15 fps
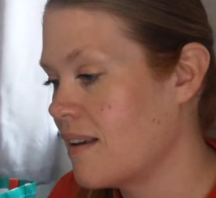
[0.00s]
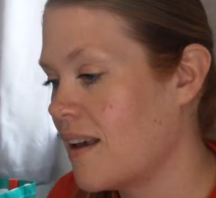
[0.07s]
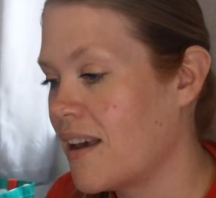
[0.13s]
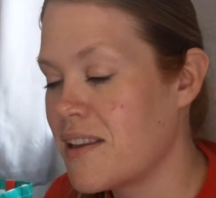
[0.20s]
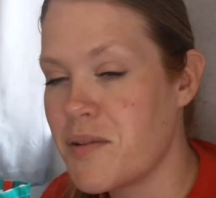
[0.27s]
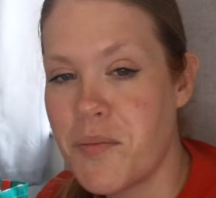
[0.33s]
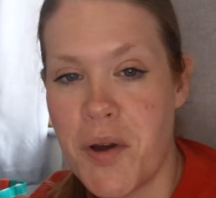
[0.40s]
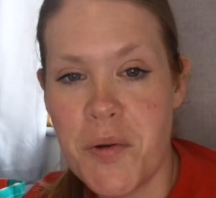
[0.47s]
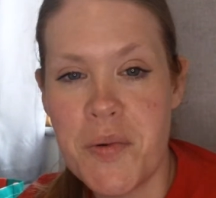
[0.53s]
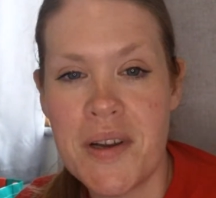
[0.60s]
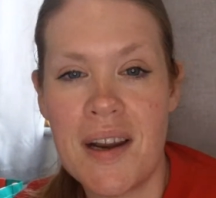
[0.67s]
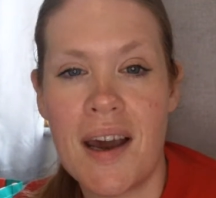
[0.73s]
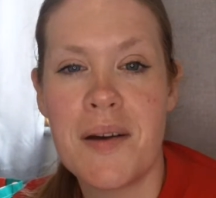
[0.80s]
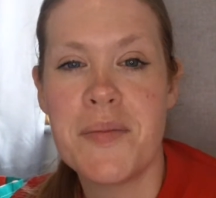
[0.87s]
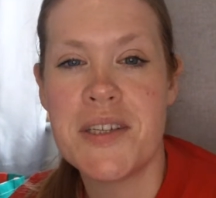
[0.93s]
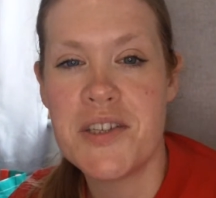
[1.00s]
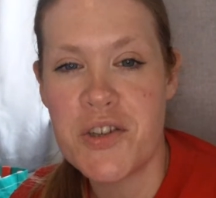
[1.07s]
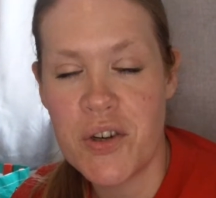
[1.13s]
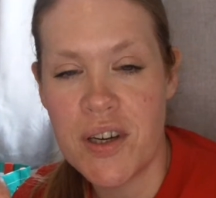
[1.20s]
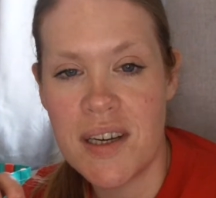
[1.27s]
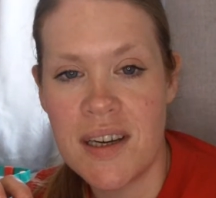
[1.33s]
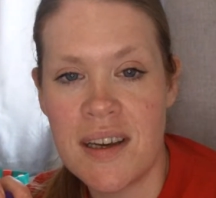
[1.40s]
at the moment, I'm
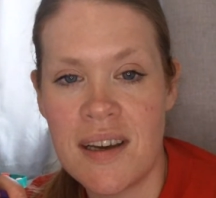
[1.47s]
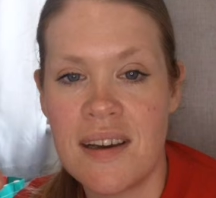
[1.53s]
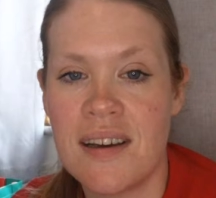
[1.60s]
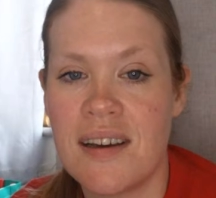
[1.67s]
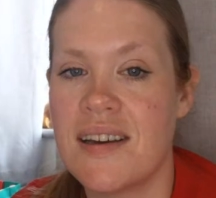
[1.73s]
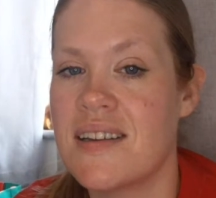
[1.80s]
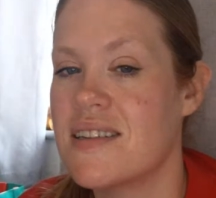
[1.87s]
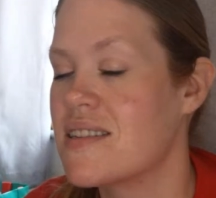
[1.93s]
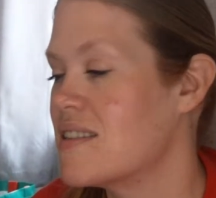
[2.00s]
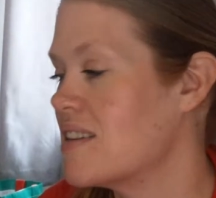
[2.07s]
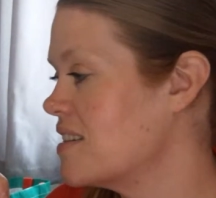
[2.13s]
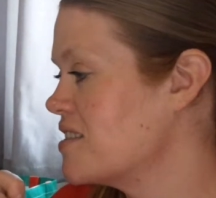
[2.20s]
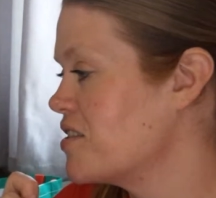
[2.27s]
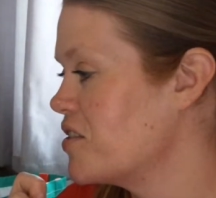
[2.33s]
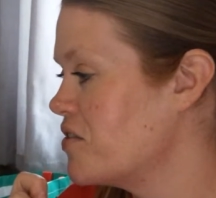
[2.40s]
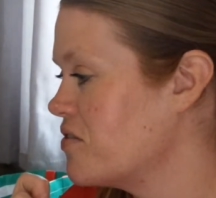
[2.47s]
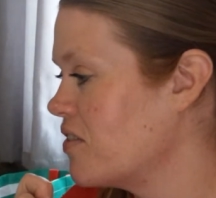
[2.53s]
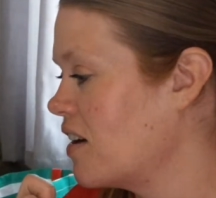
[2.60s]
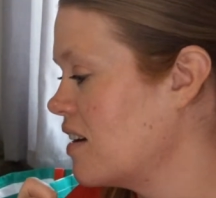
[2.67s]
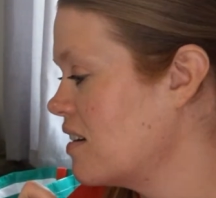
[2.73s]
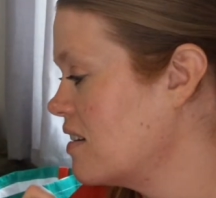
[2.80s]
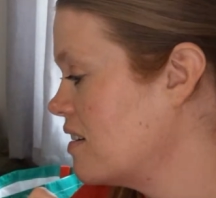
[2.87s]
enjoying it. It's good
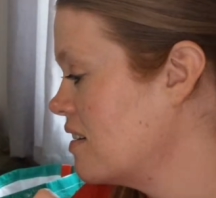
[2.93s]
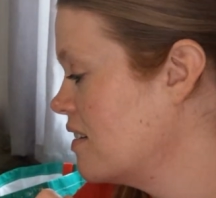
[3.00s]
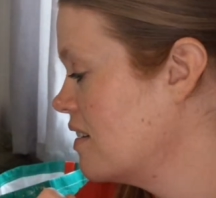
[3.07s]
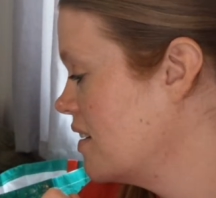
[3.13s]
fun,